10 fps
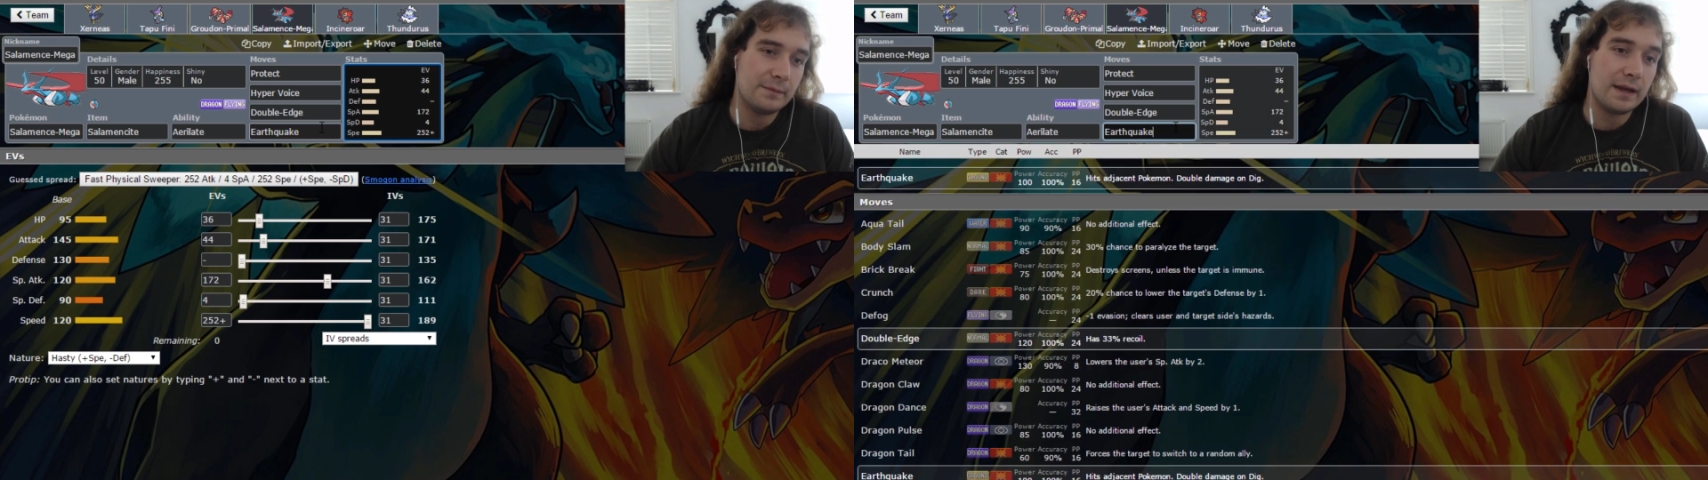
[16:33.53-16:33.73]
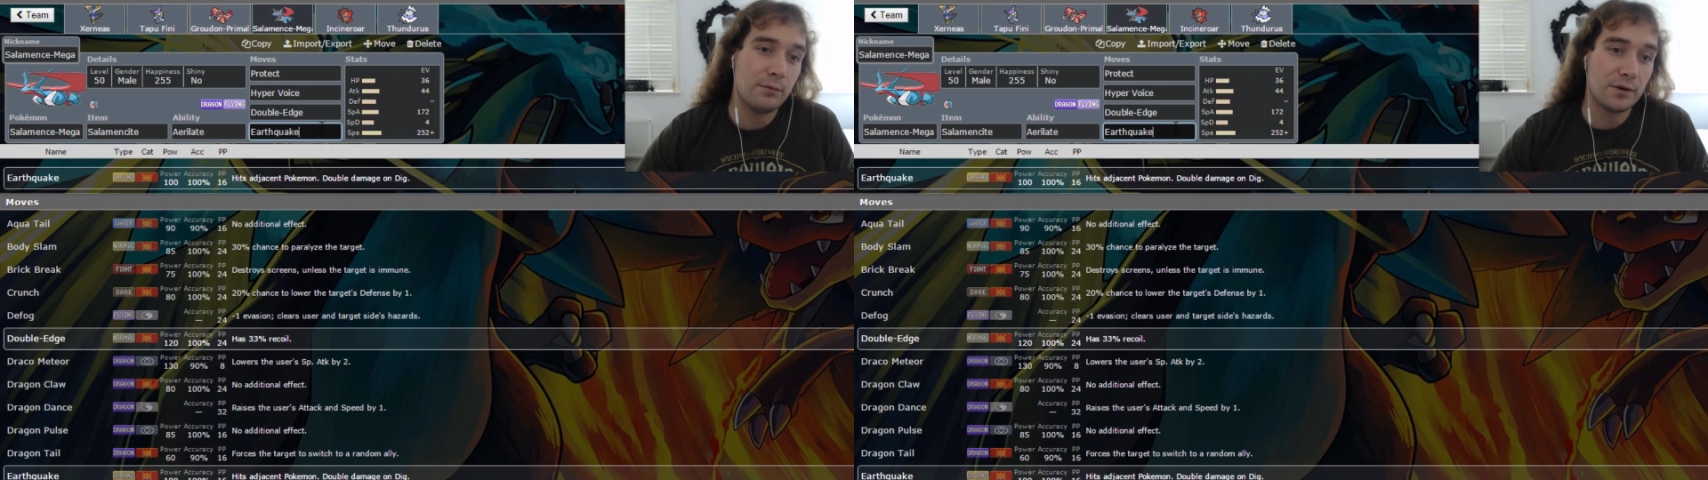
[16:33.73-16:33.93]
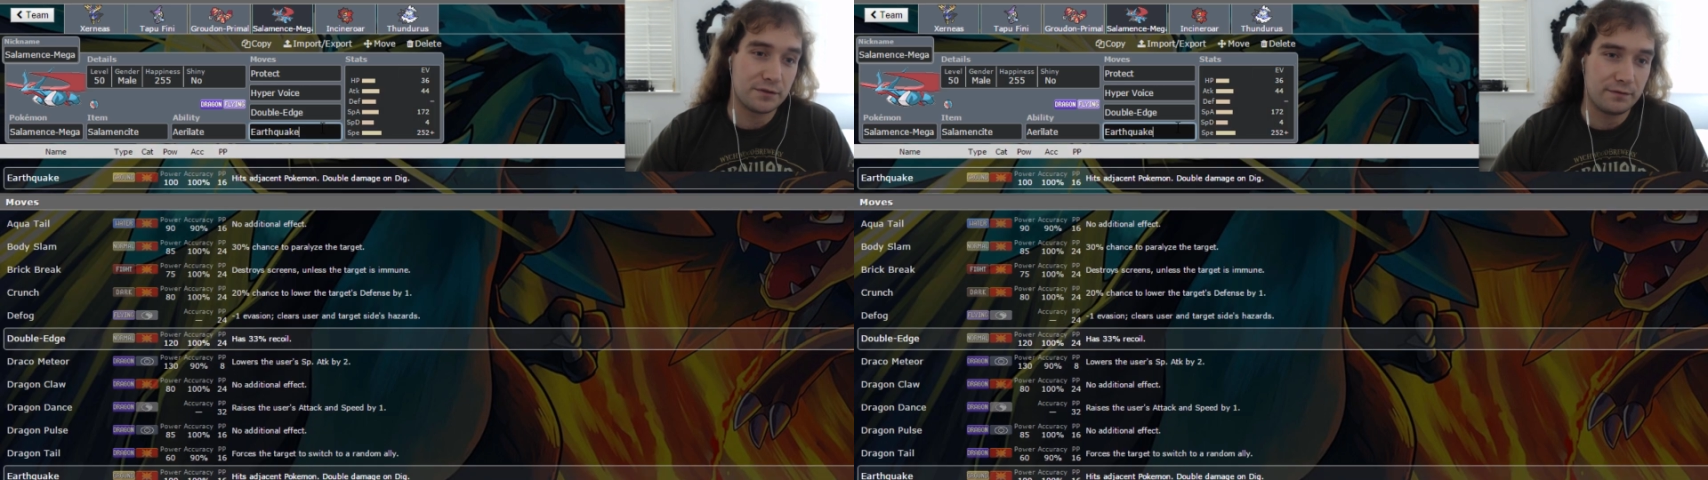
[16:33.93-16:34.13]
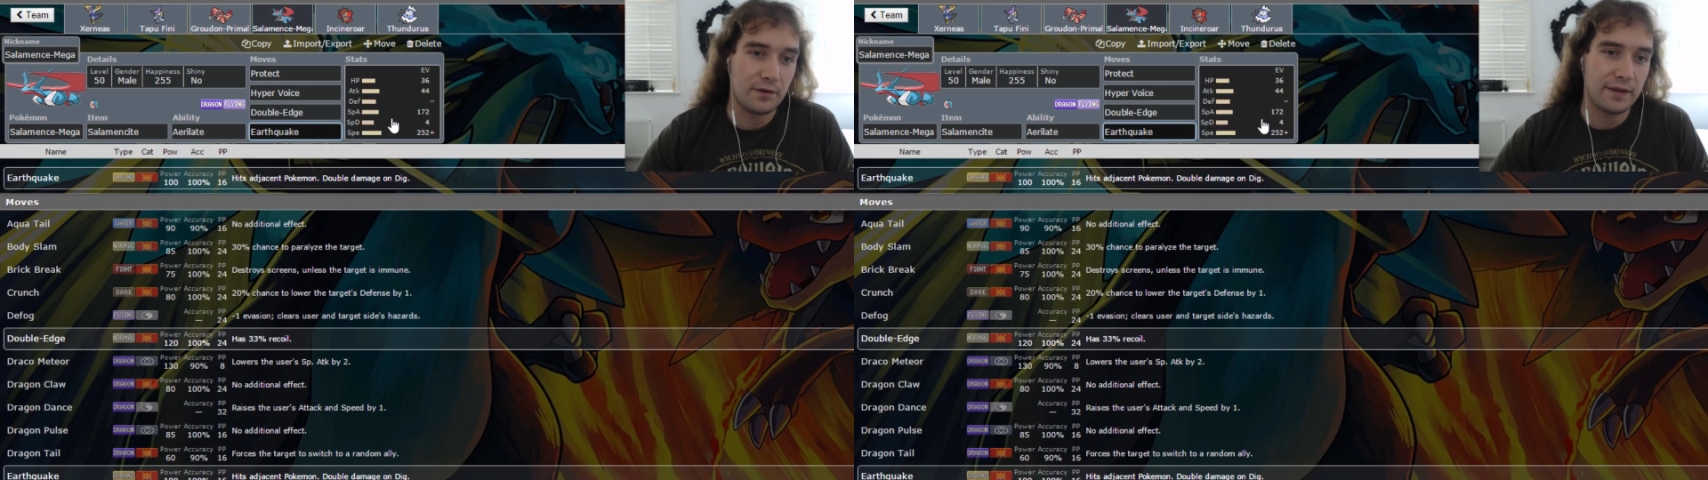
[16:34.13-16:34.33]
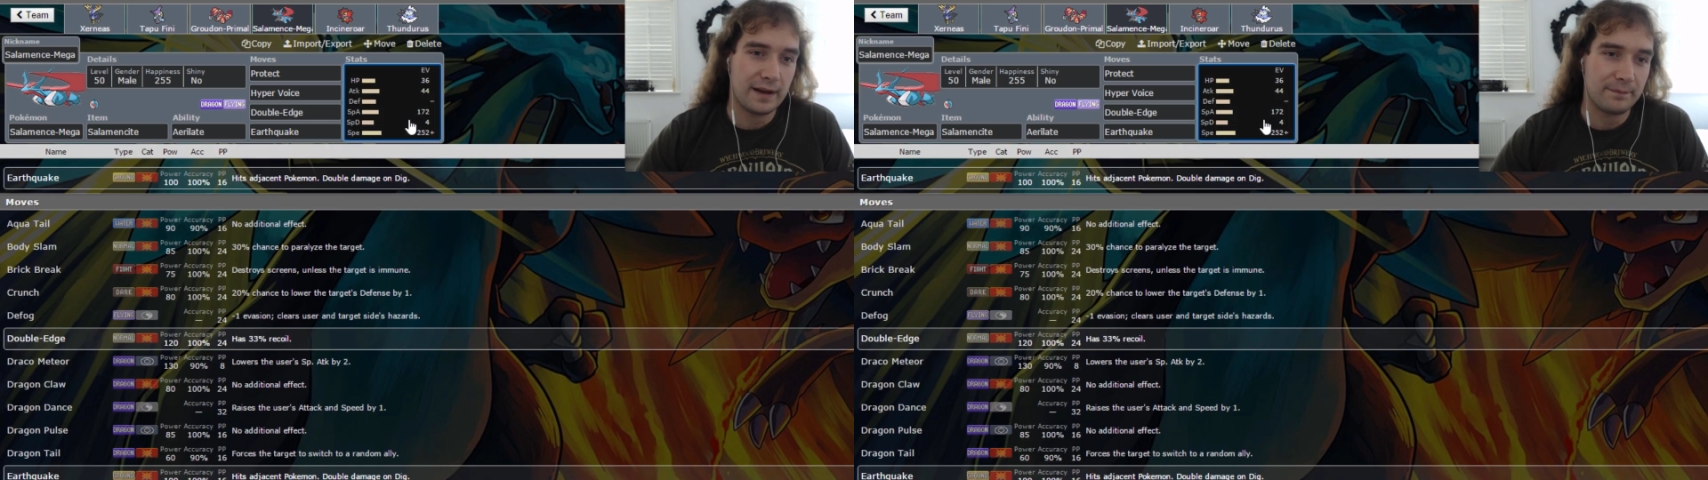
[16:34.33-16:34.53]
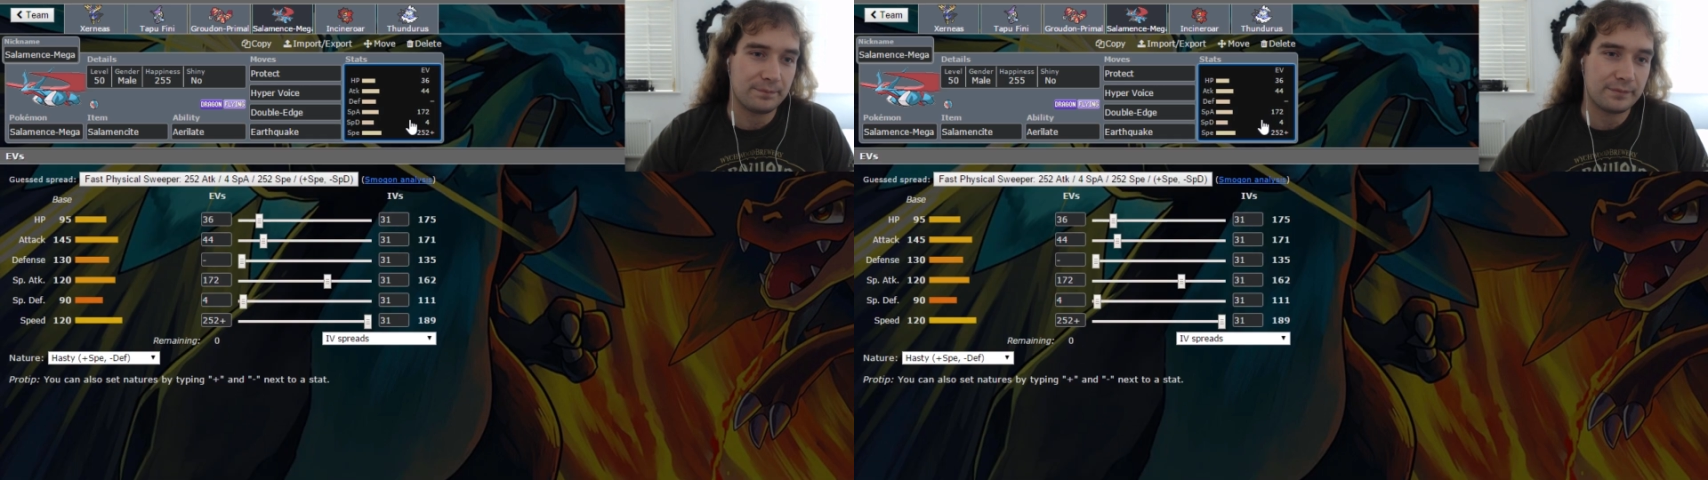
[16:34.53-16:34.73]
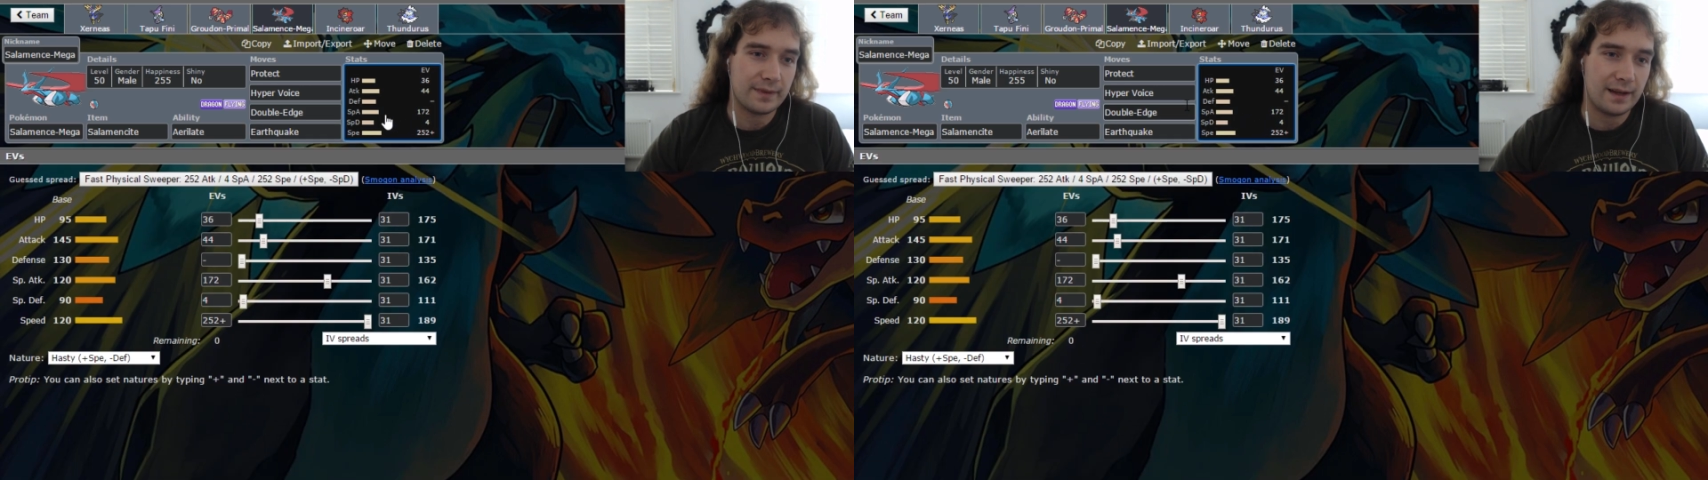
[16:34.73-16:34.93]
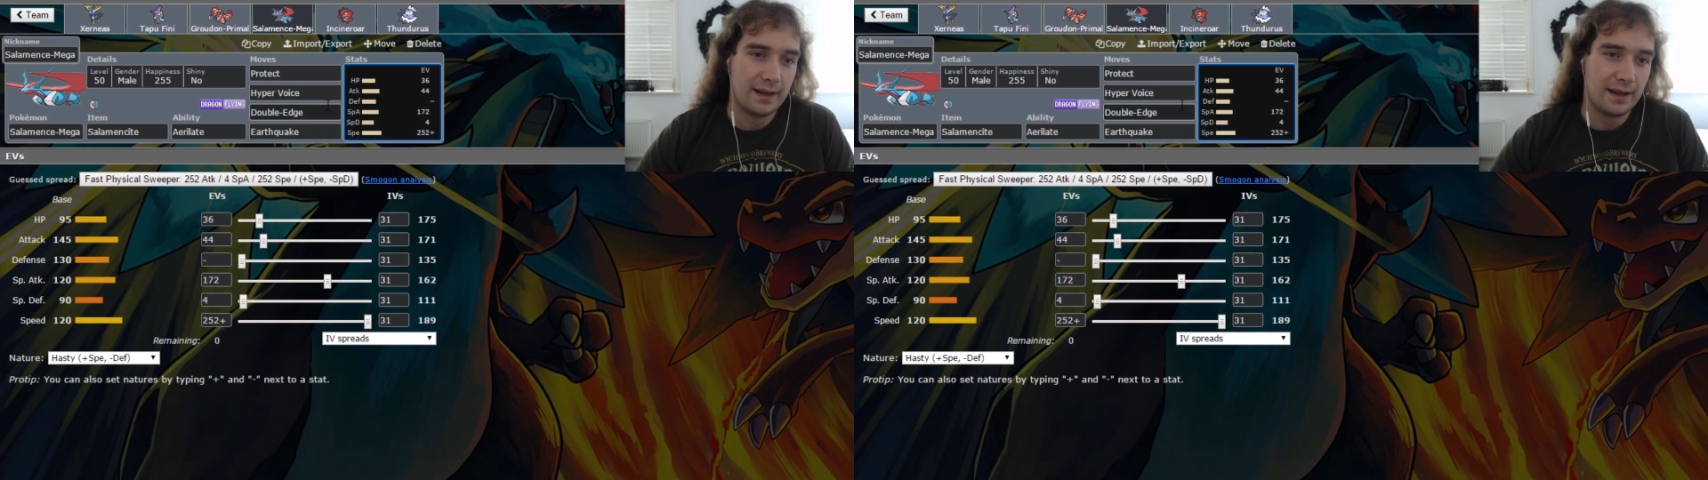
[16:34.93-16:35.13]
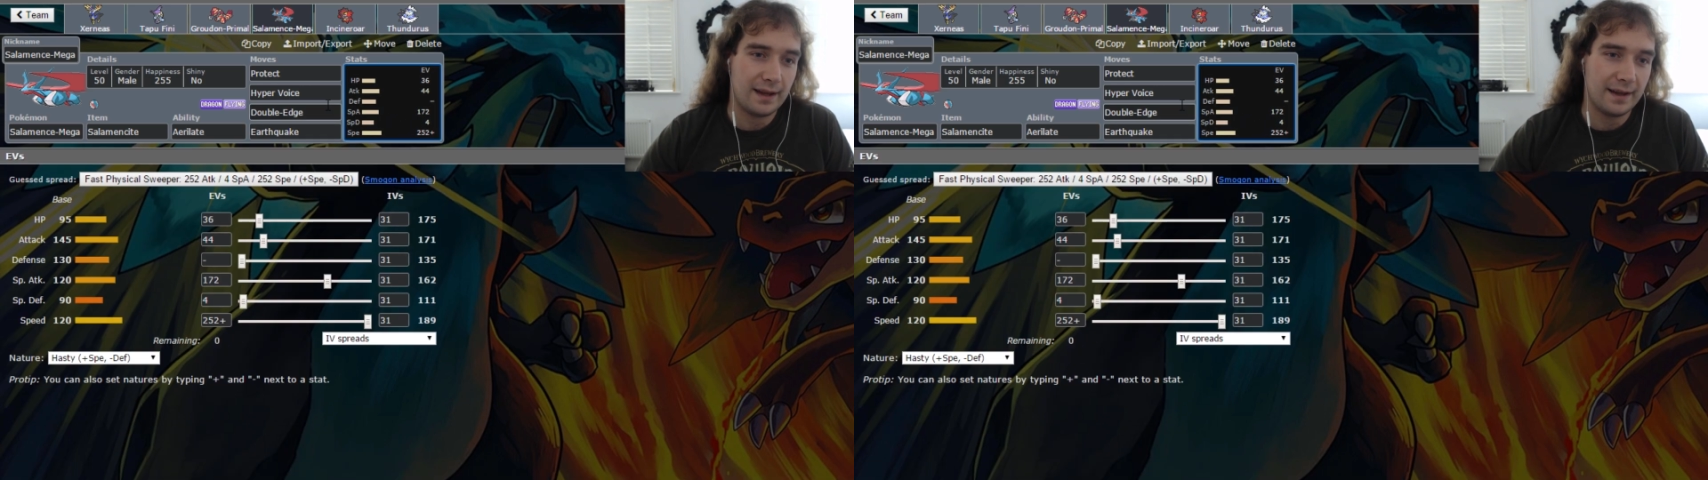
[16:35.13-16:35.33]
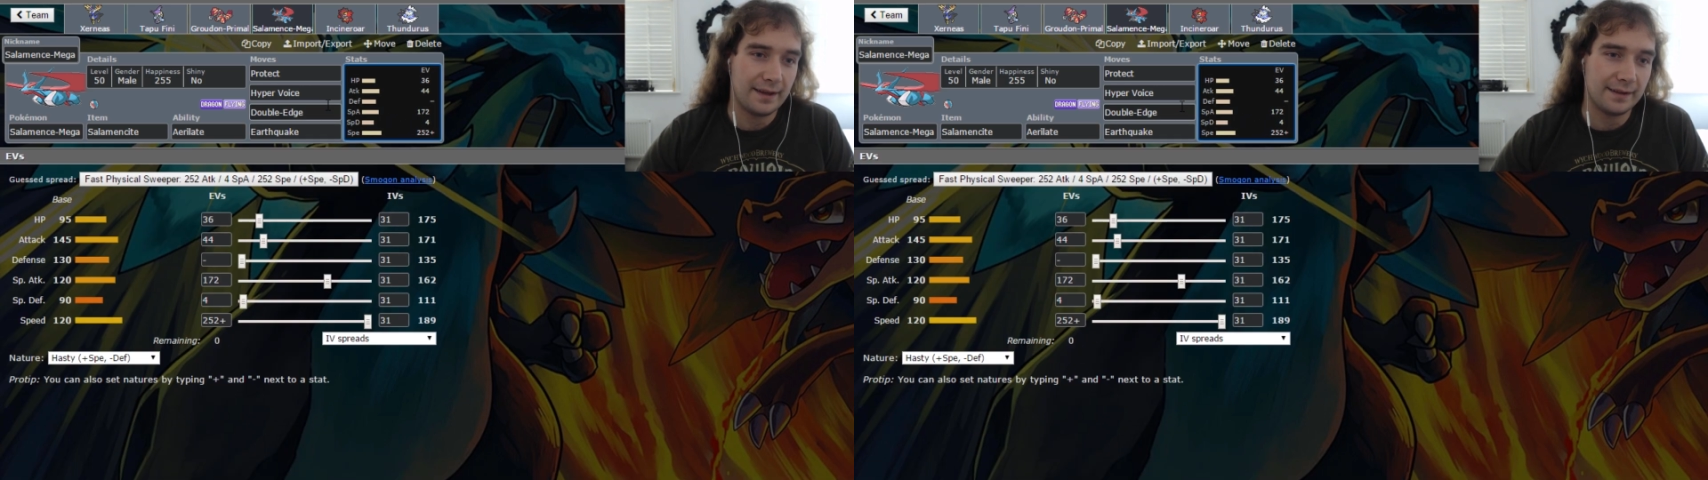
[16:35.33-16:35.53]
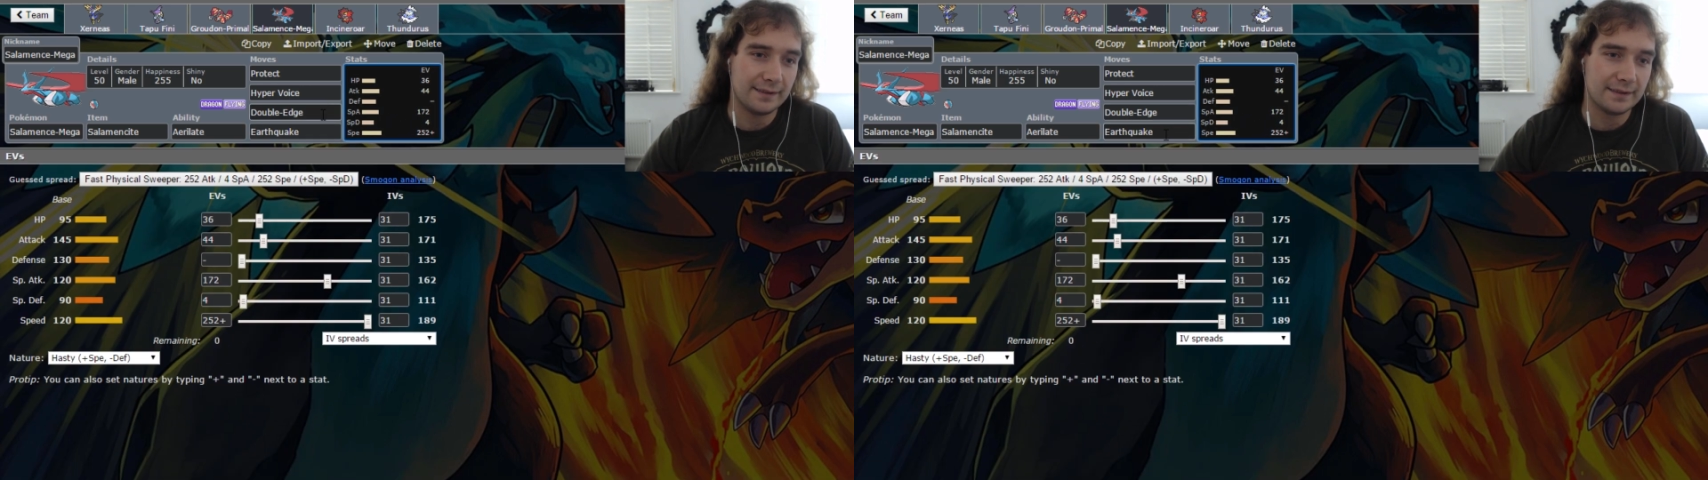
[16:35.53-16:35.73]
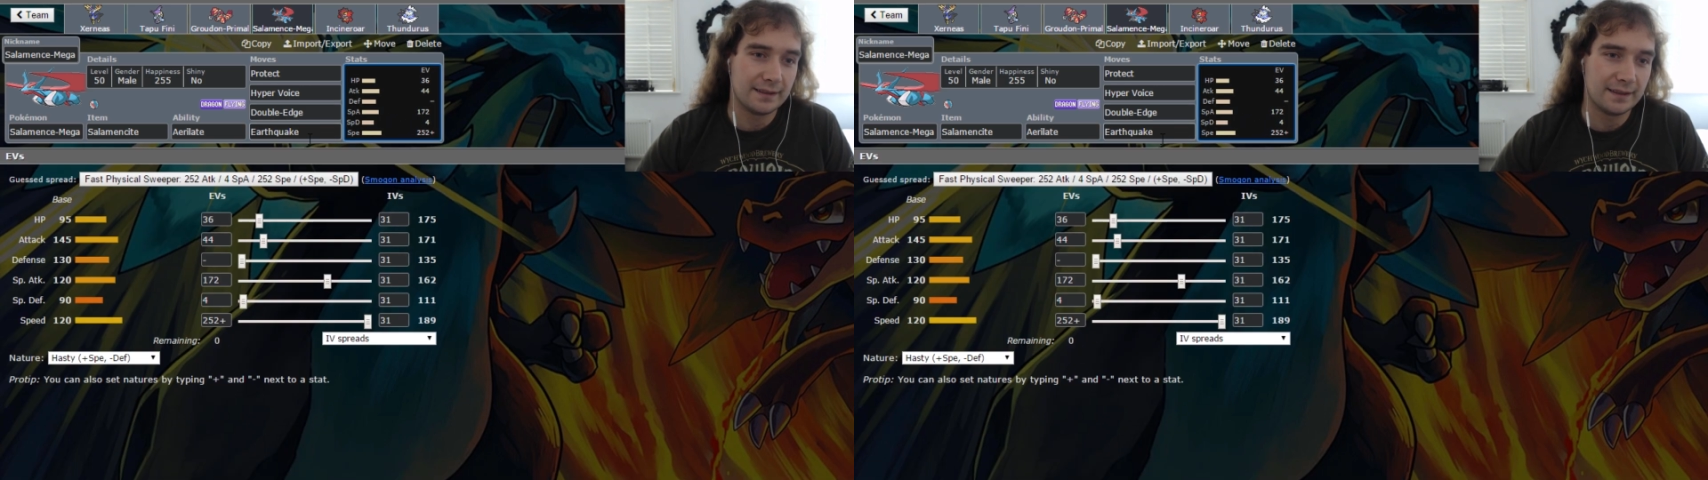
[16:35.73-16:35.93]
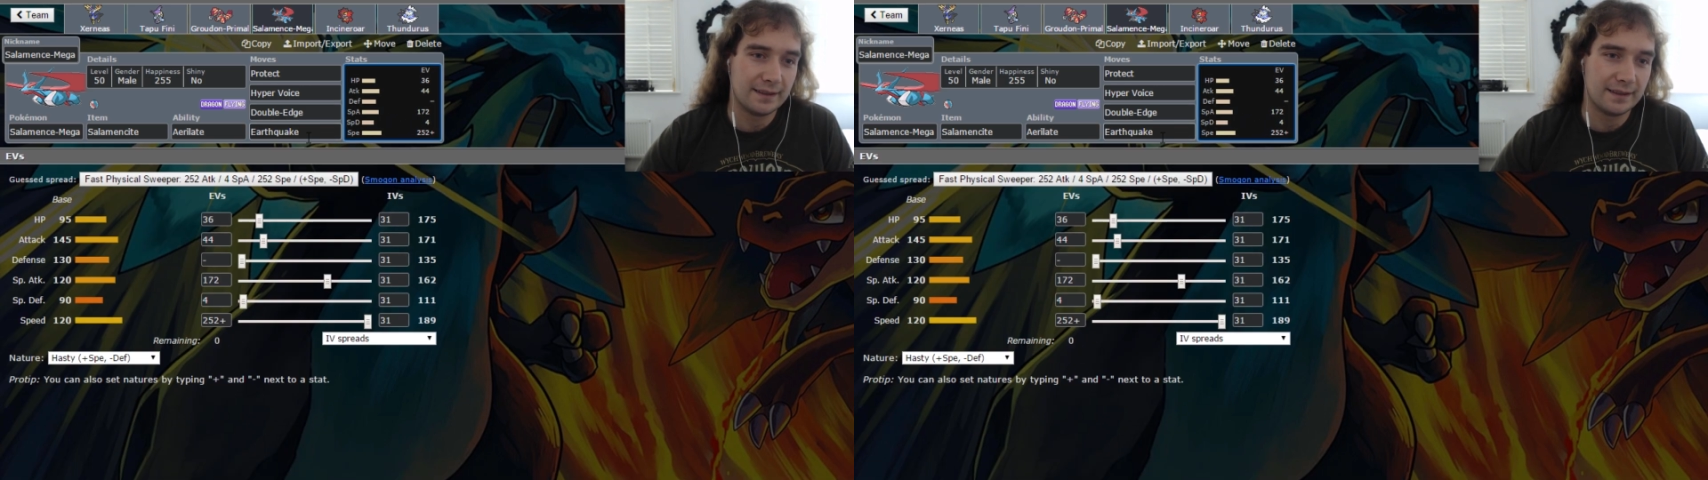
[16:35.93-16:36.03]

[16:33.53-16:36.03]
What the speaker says: It was for that. And